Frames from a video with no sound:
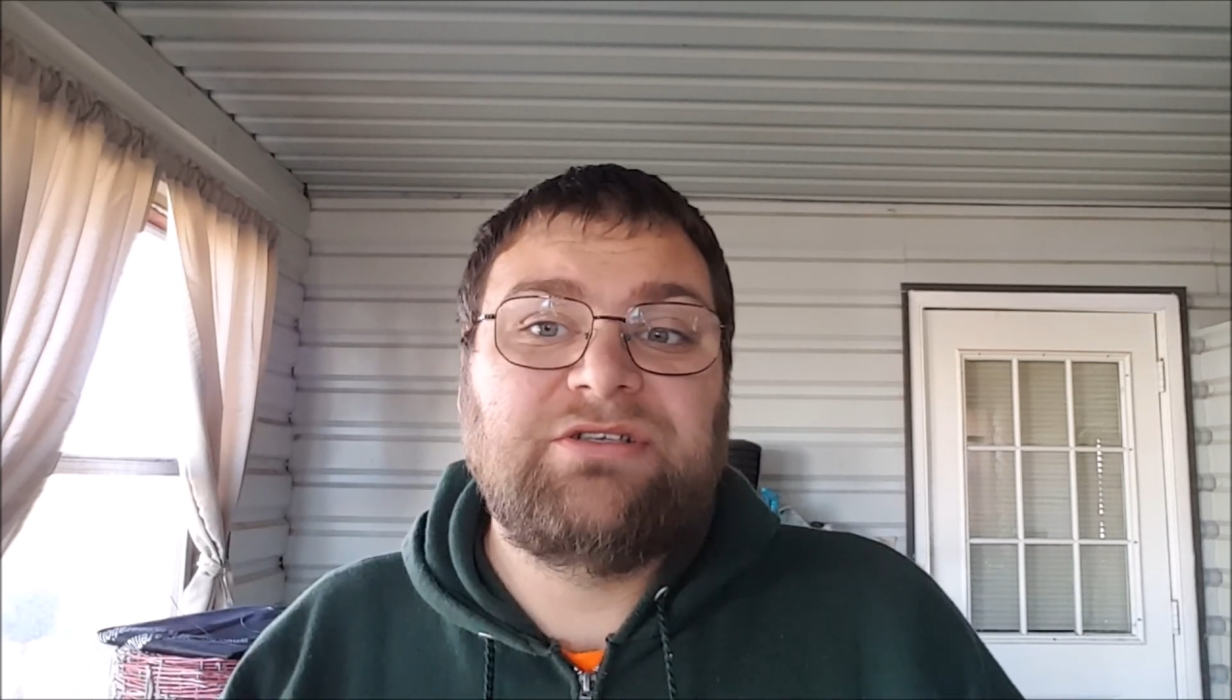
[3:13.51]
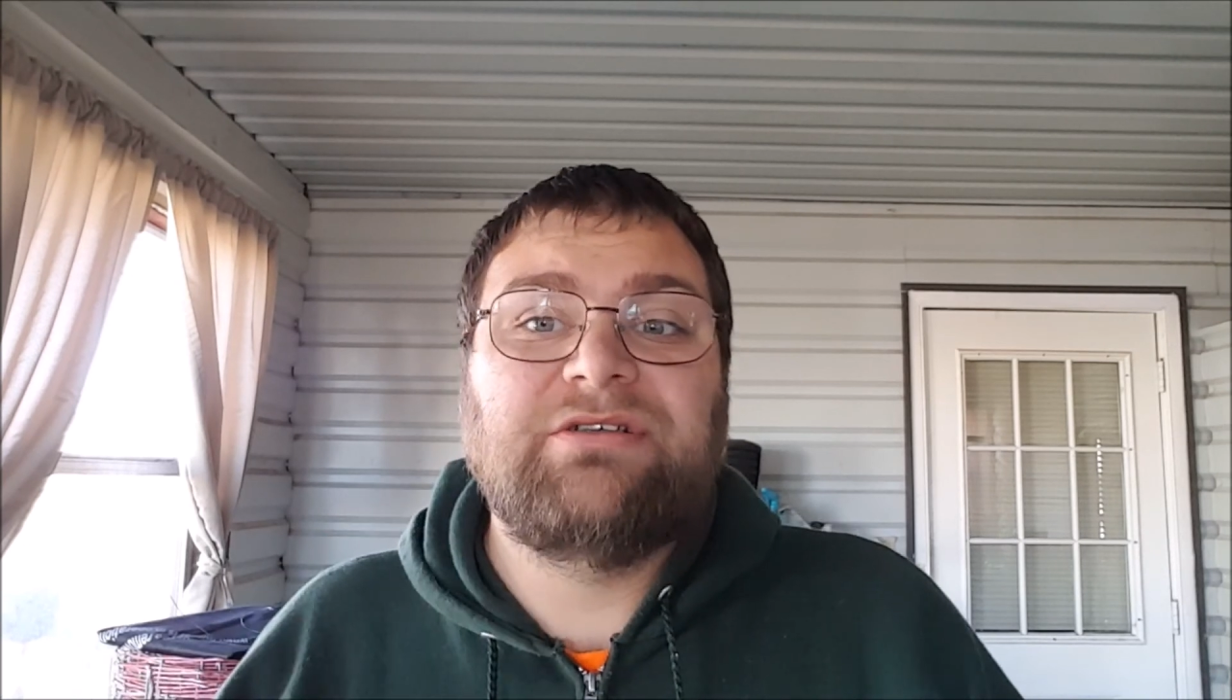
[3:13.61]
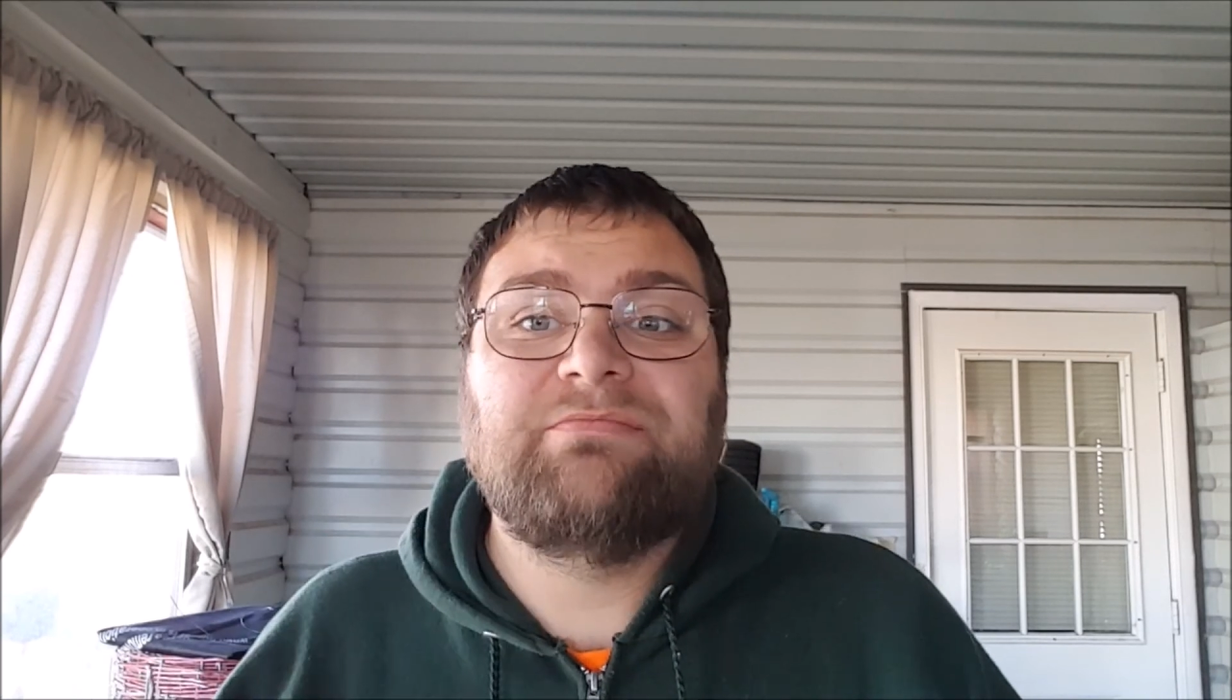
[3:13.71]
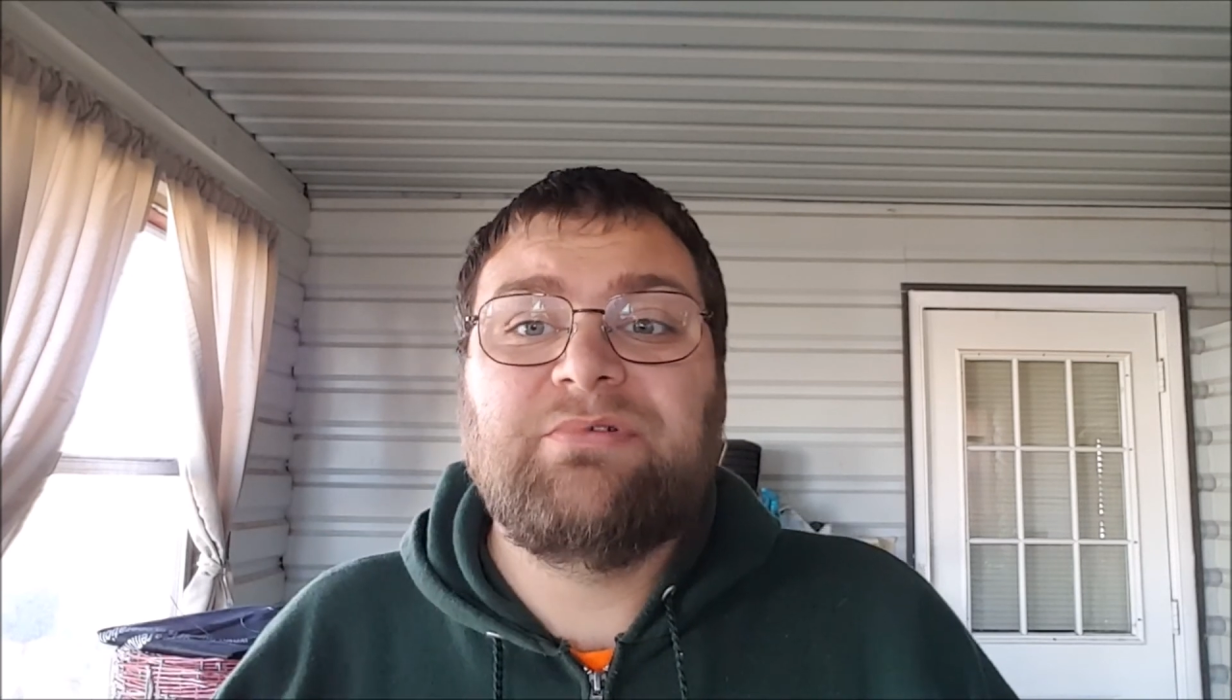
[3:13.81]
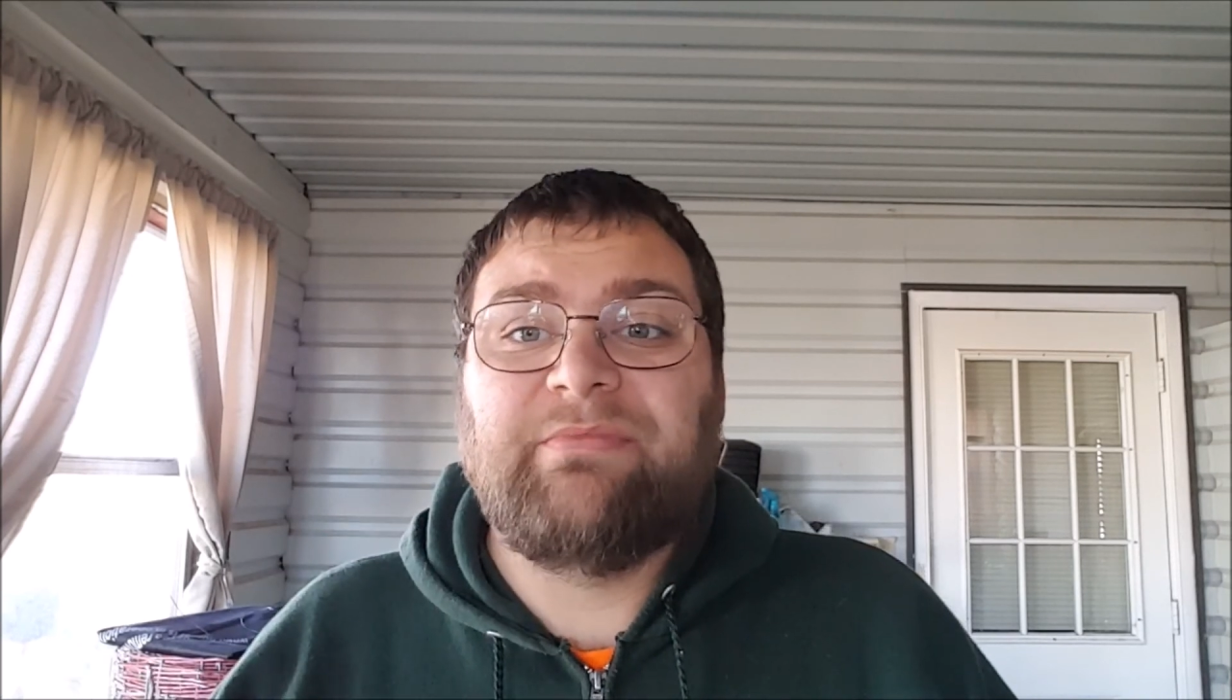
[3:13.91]

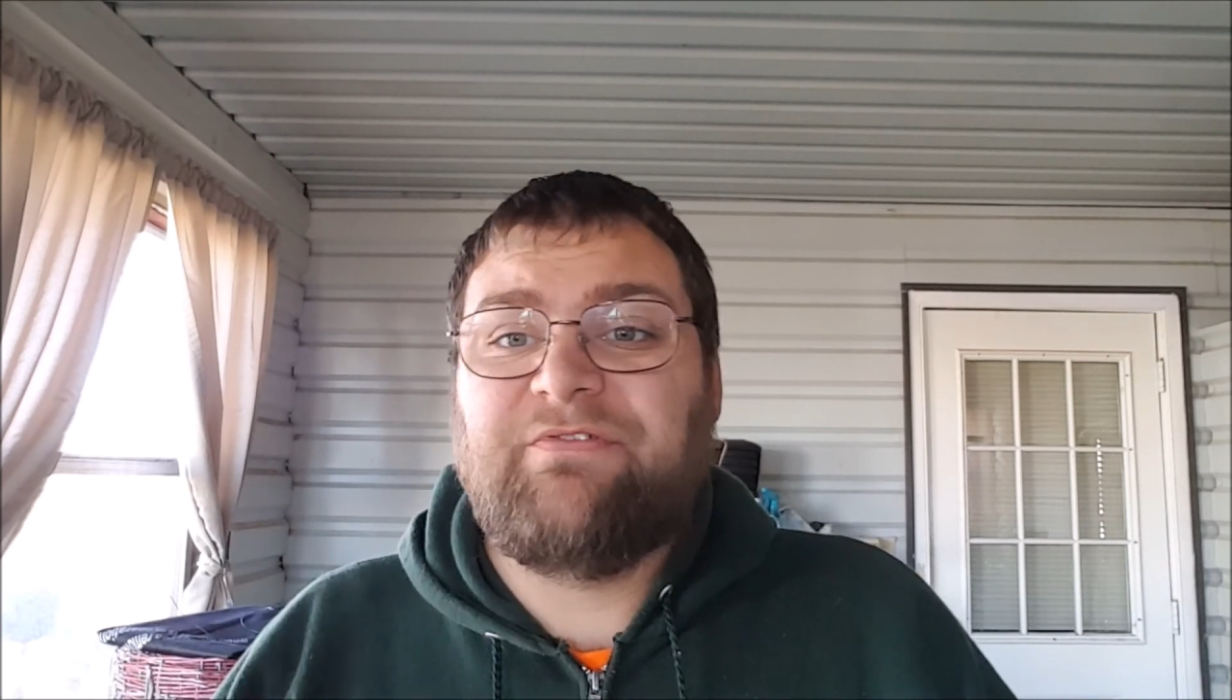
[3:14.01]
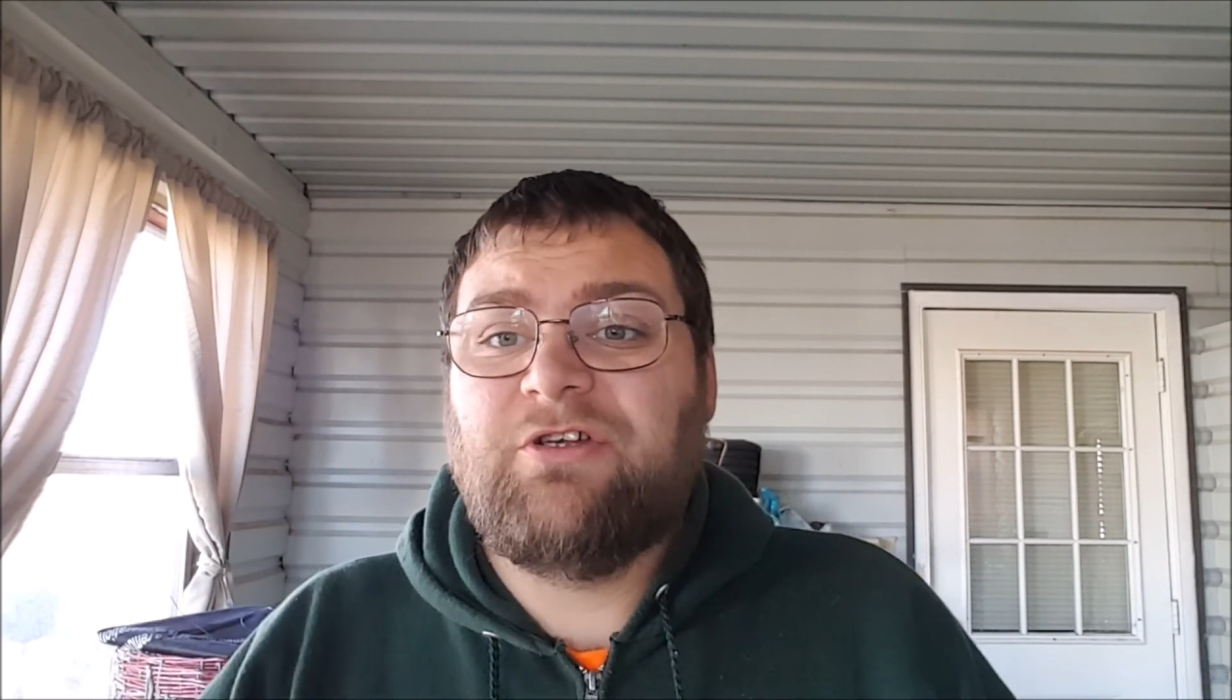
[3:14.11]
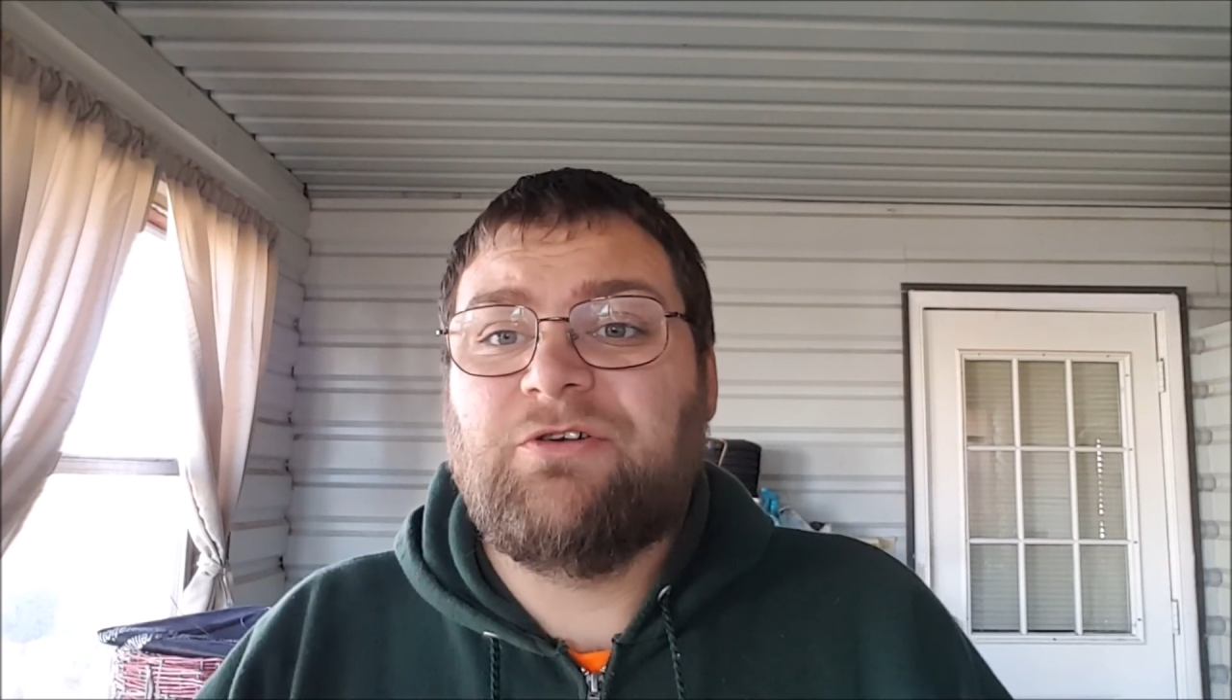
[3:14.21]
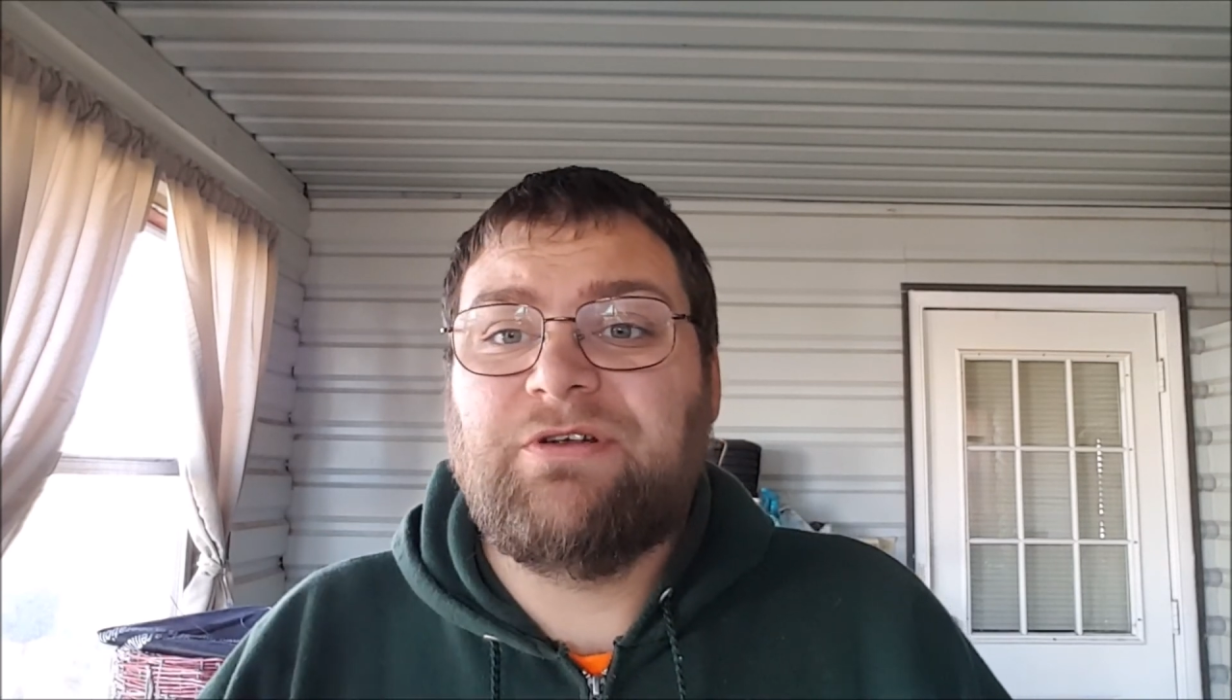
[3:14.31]
to put my finger